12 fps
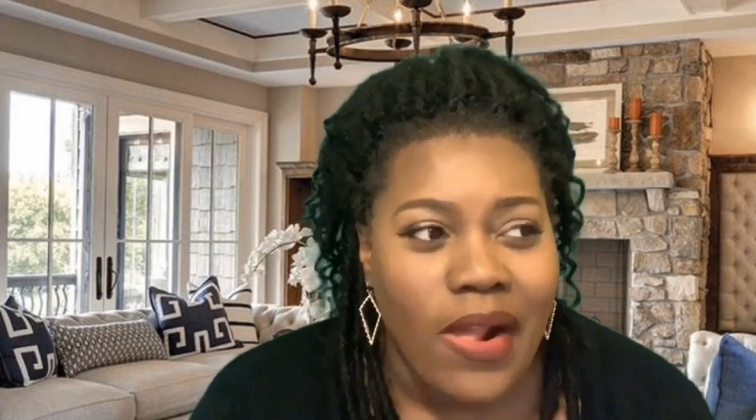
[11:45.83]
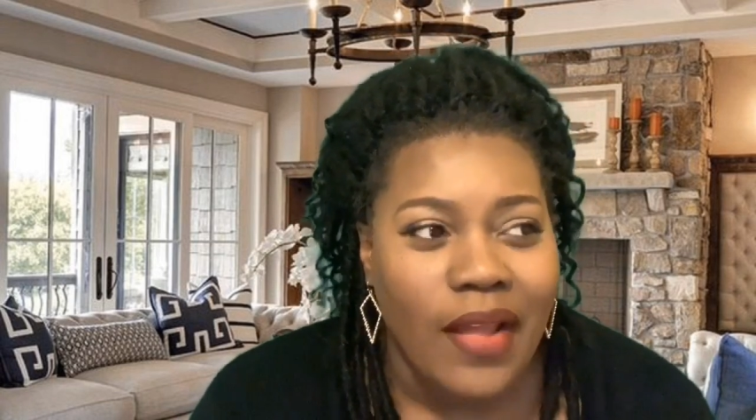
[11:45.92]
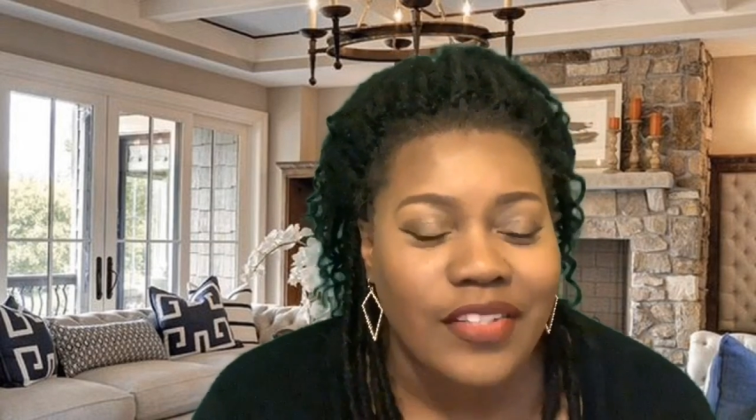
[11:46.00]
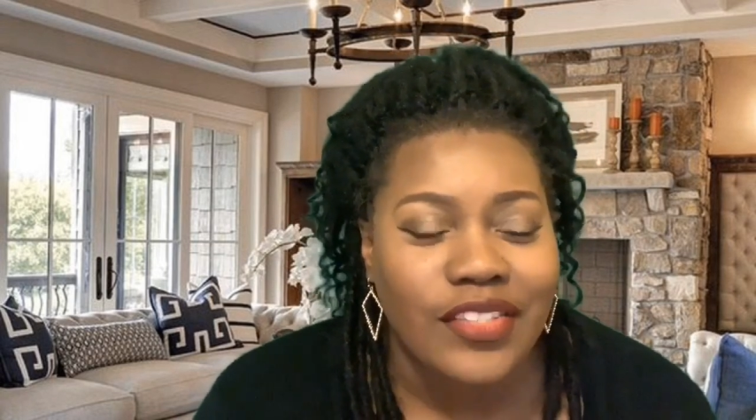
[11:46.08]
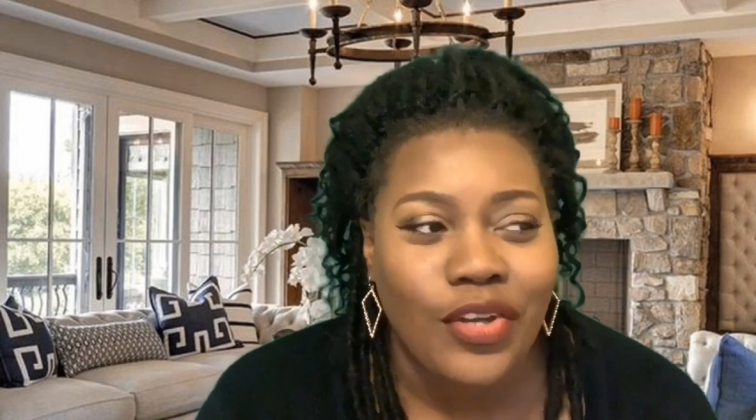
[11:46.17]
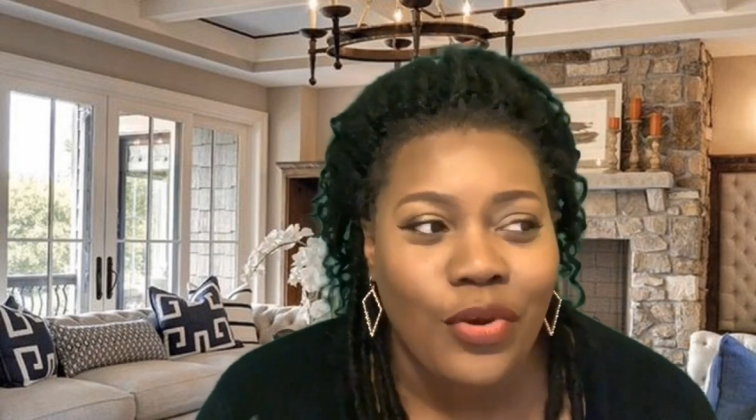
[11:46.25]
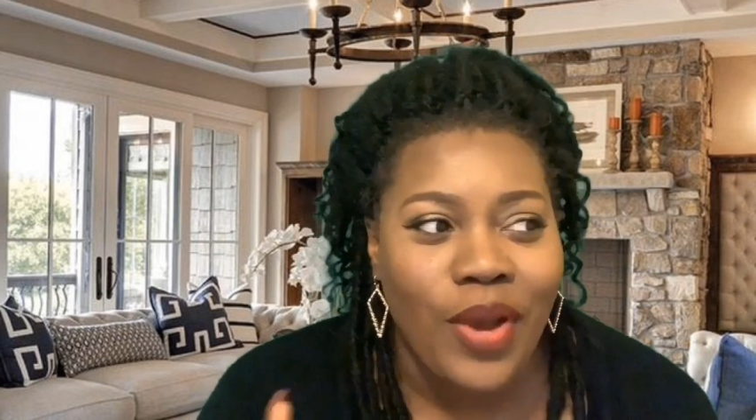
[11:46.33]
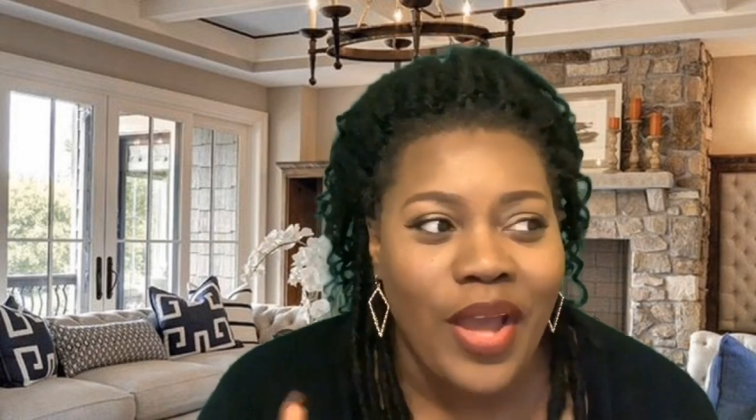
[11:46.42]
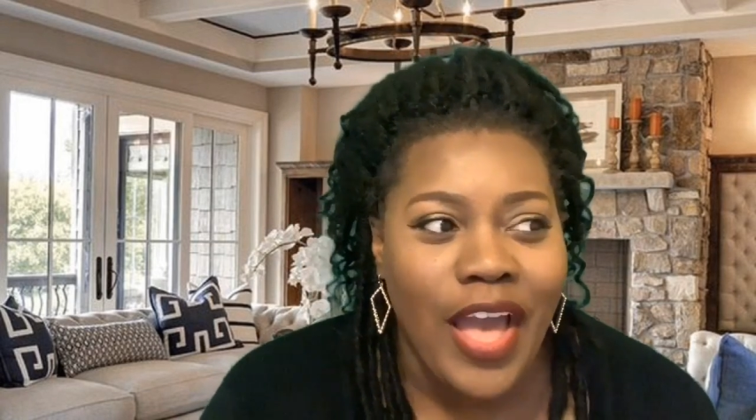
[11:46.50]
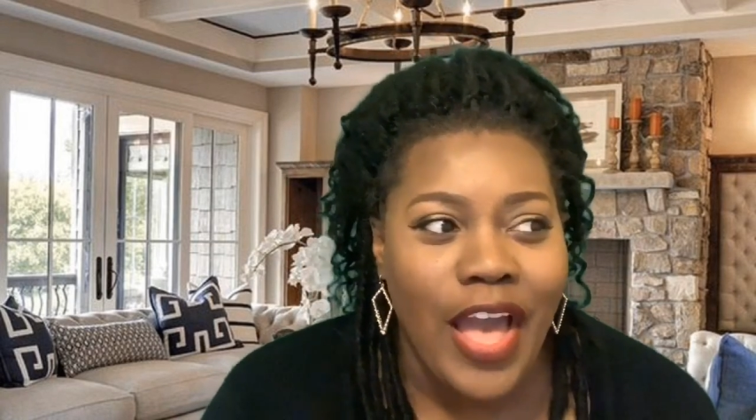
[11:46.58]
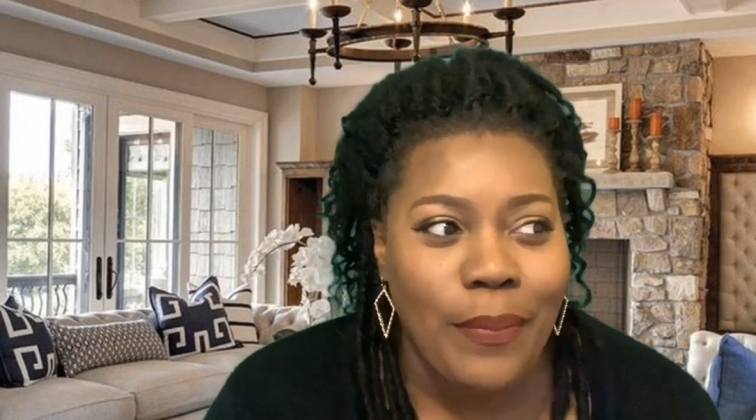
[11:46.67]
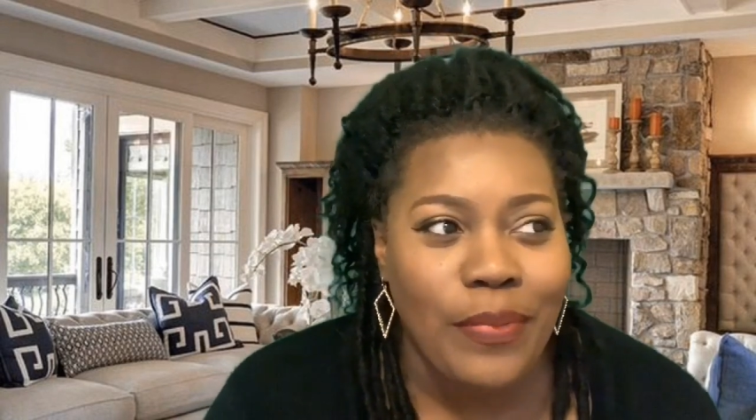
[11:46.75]
And so
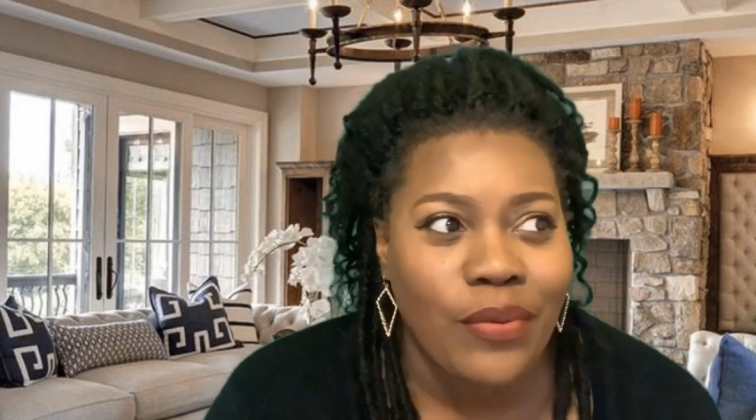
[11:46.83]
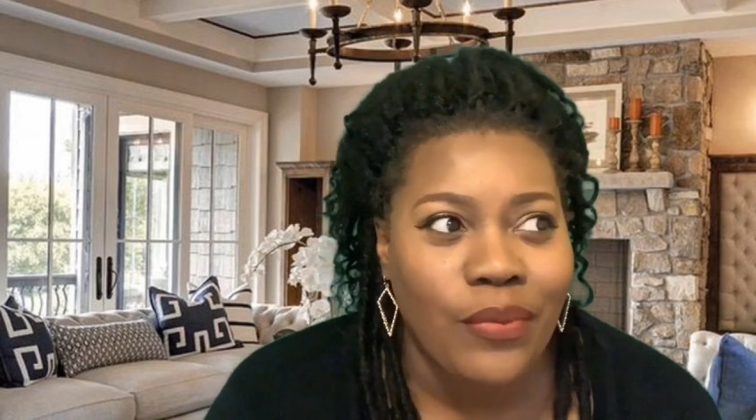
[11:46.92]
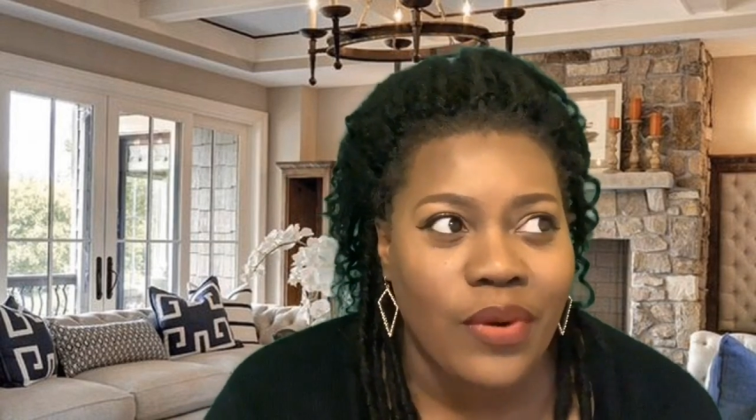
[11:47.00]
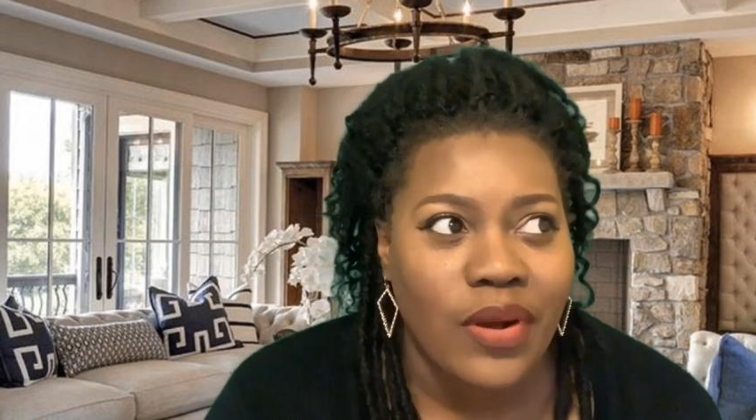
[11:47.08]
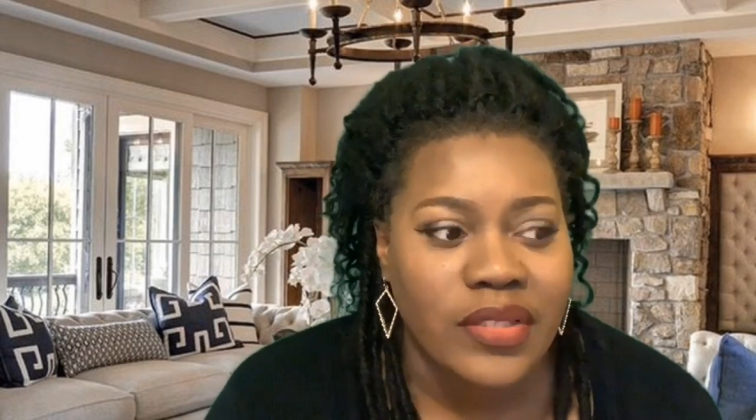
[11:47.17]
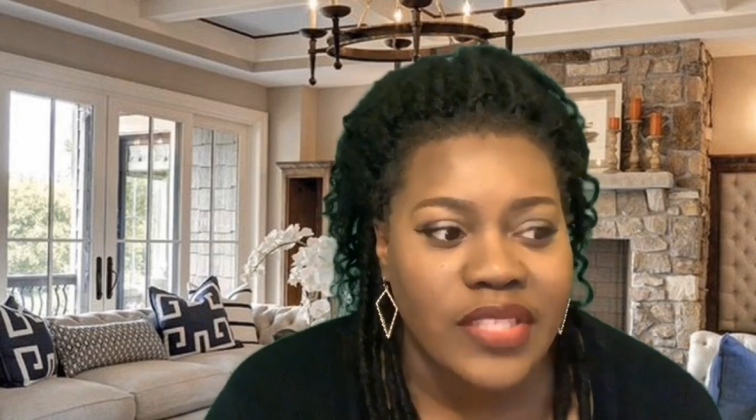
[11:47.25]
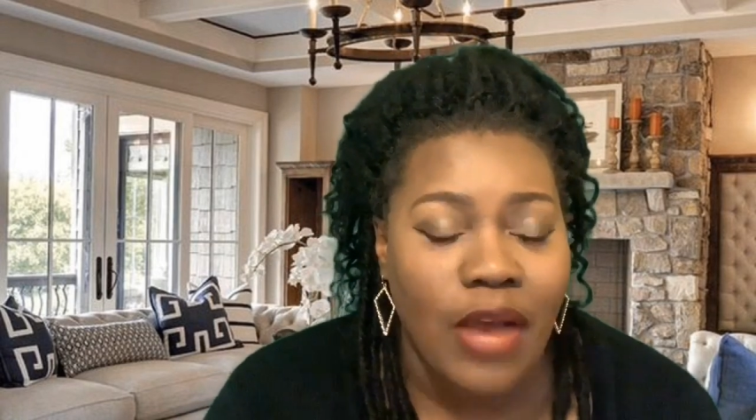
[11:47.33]
what happened was